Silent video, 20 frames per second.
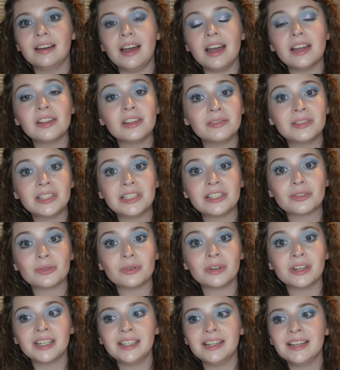I love that it's
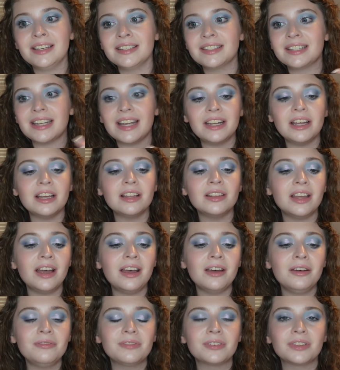organized, and I
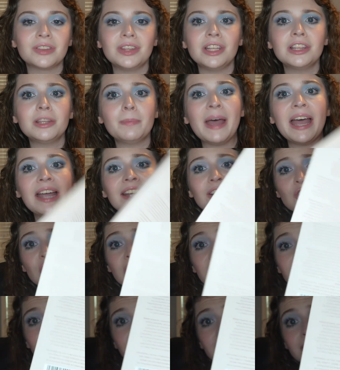love that the
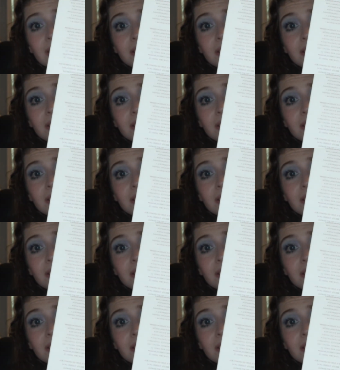packaging